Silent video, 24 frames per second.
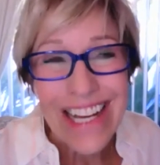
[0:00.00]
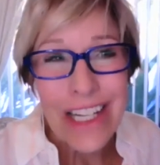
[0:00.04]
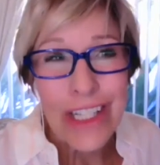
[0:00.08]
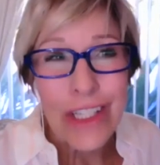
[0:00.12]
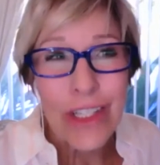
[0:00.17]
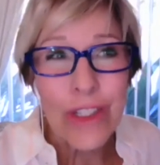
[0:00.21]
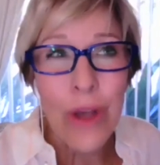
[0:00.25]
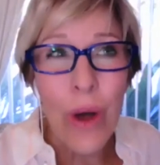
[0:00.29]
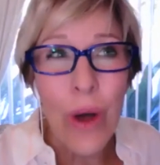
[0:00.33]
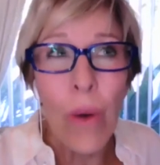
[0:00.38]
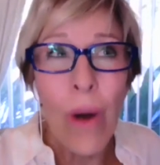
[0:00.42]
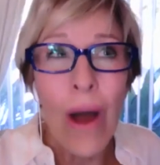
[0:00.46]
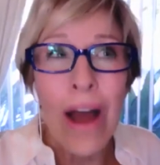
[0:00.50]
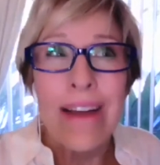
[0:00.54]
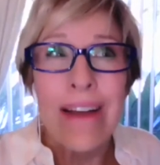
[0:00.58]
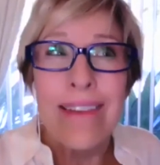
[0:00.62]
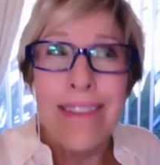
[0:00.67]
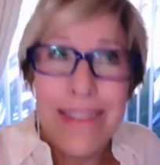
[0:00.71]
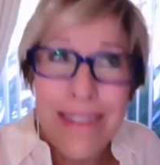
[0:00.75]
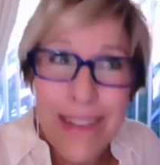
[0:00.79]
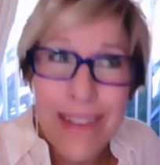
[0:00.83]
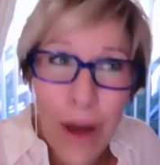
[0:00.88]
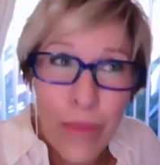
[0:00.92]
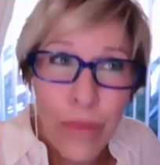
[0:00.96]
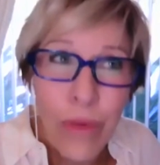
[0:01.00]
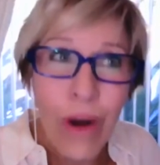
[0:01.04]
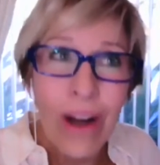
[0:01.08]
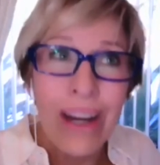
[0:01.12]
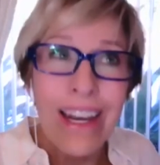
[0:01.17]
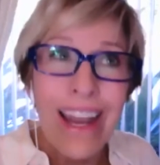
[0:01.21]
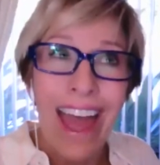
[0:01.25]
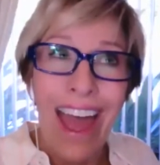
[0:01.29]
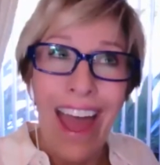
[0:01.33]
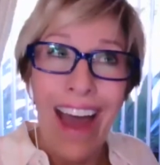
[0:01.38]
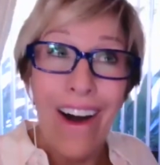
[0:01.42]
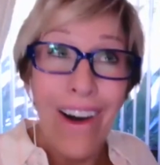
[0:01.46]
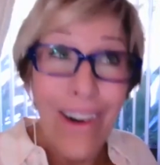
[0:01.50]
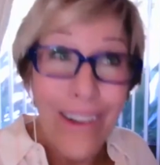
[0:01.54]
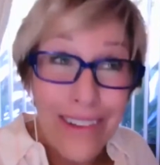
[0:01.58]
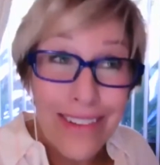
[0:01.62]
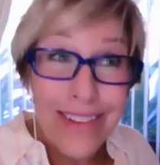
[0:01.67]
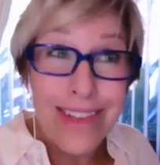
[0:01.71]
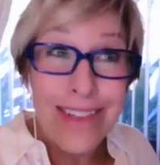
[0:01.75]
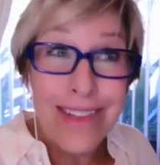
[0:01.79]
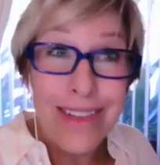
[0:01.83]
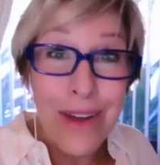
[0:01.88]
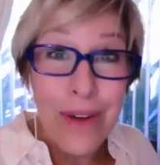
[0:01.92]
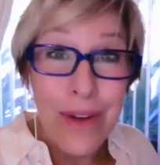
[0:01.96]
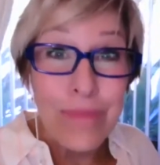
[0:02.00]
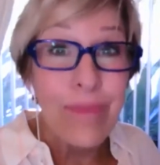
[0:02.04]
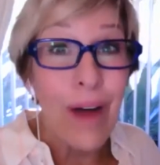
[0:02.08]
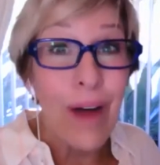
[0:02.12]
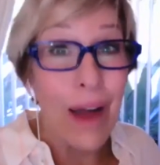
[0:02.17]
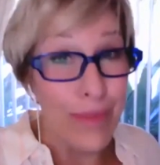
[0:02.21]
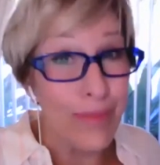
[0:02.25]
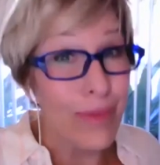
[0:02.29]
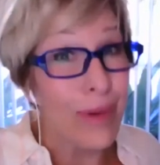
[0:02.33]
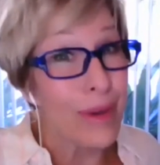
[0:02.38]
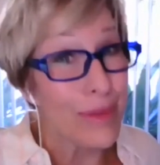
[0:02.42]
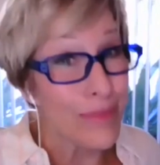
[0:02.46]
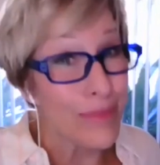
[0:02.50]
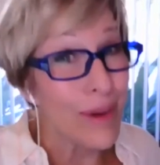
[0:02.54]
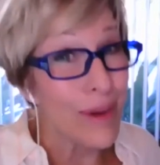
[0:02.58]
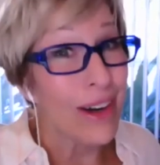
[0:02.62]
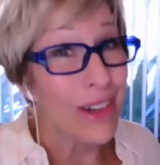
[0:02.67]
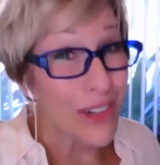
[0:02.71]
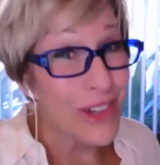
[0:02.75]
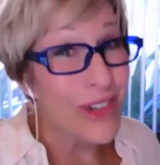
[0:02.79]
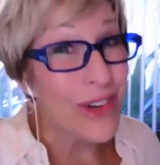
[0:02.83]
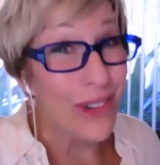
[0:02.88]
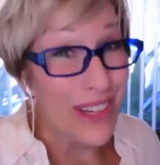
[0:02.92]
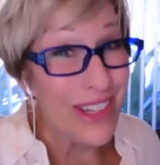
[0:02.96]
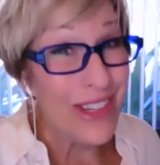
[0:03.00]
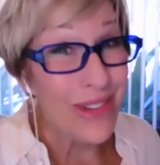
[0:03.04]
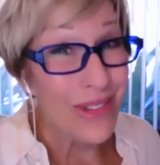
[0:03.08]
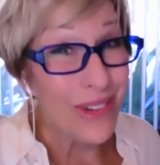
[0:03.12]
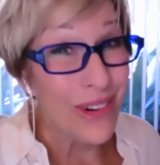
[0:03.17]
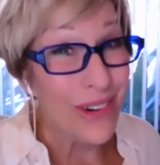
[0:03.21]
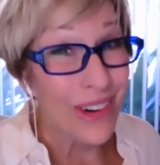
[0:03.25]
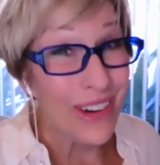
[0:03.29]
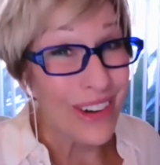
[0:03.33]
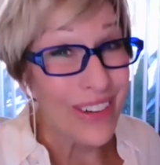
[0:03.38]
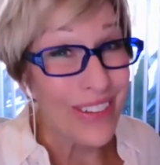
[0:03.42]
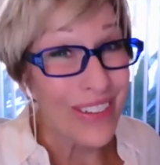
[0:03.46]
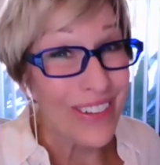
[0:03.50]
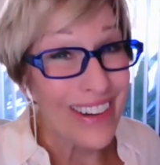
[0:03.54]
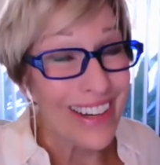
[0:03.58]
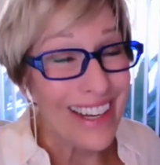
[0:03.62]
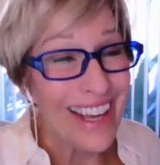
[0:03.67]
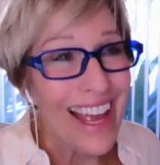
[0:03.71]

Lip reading: So someone else might be a better choice for you.